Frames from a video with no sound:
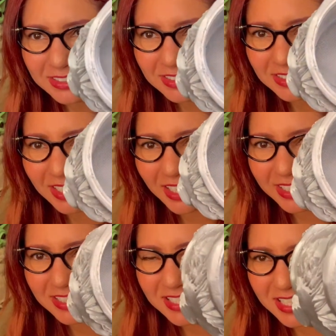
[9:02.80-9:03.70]
you can kind
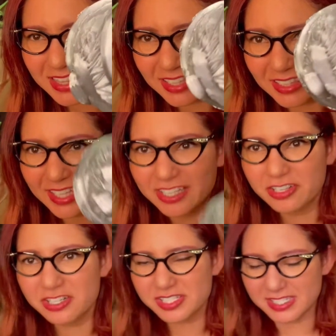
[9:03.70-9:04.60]
of see the
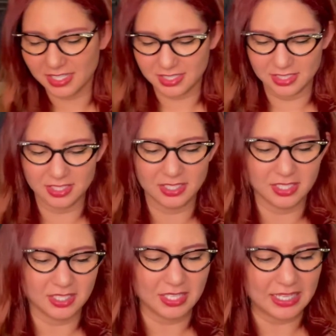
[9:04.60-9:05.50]
layers.
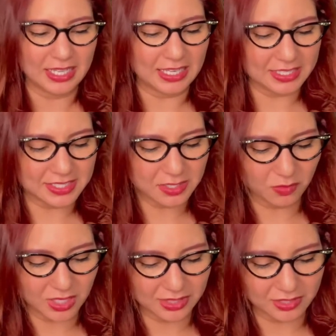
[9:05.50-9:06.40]
And I didn't
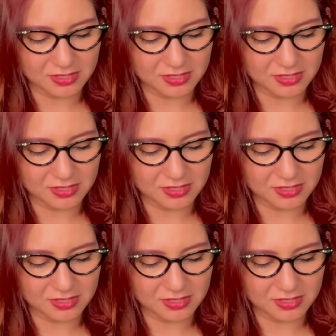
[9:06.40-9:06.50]
want those